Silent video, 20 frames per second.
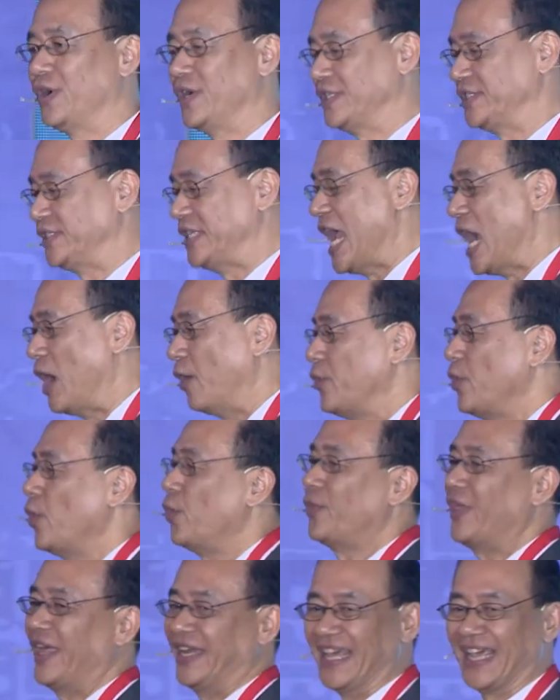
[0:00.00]
tell you
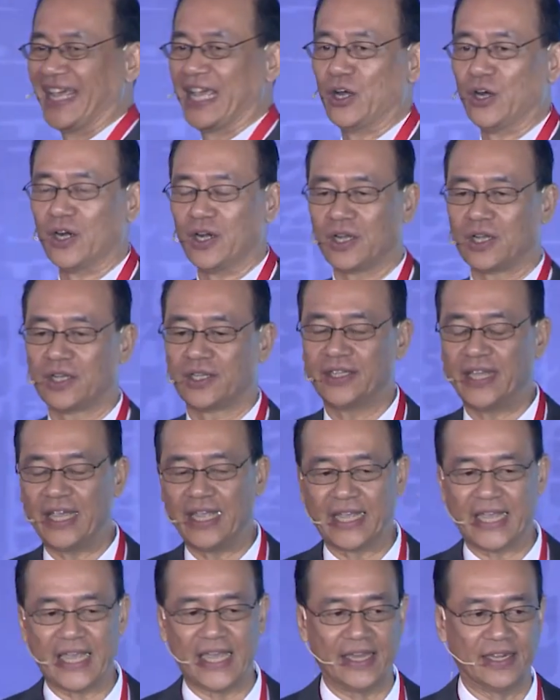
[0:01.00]
that they
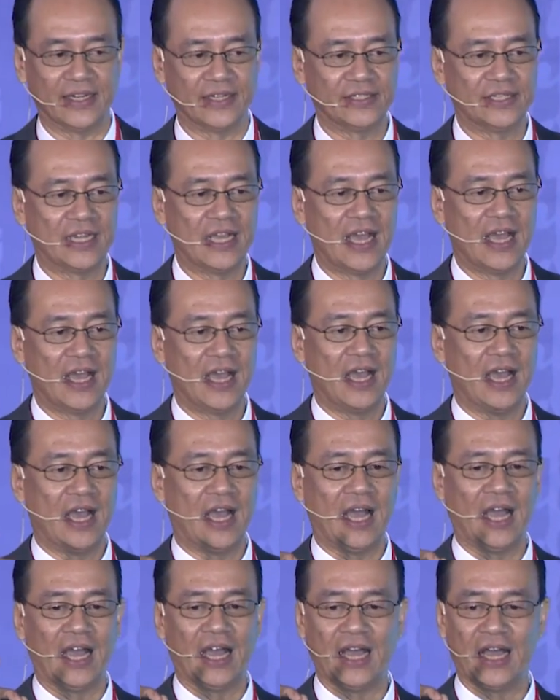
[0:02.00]
can
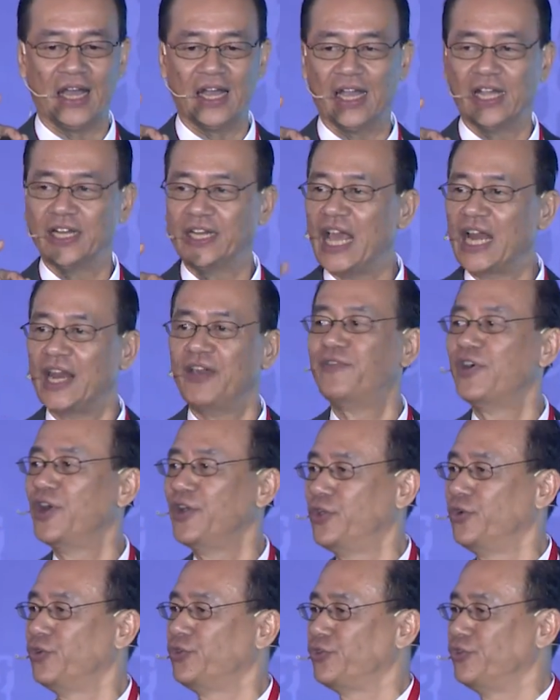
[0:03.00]
deliver
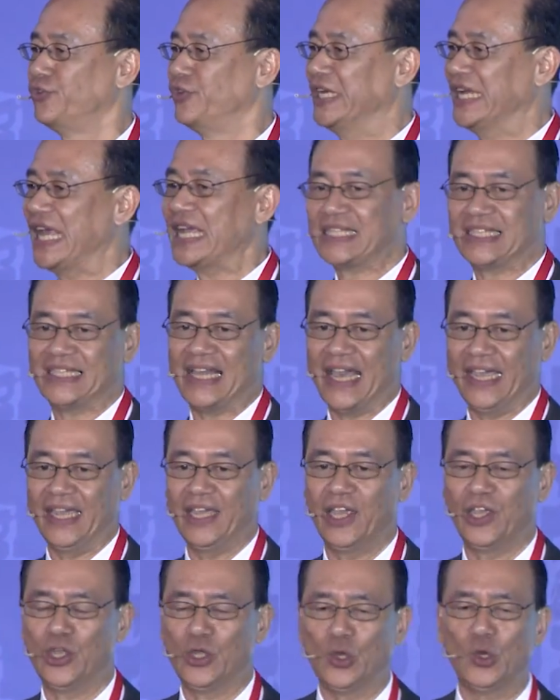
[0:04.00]
you to the next day,
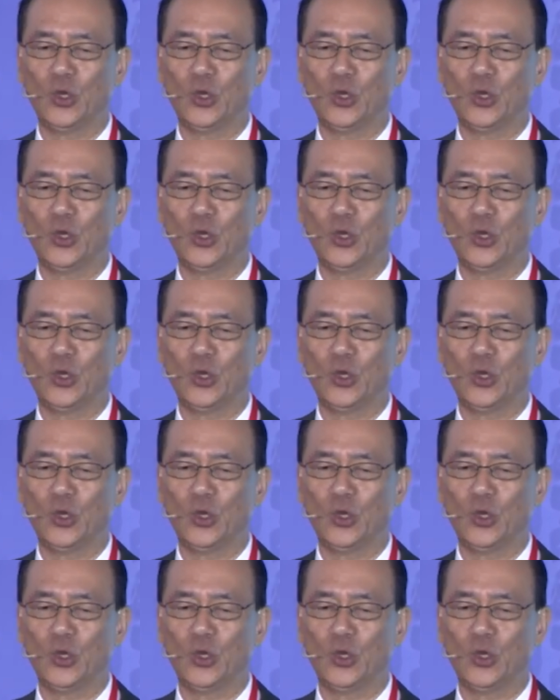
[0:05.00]
you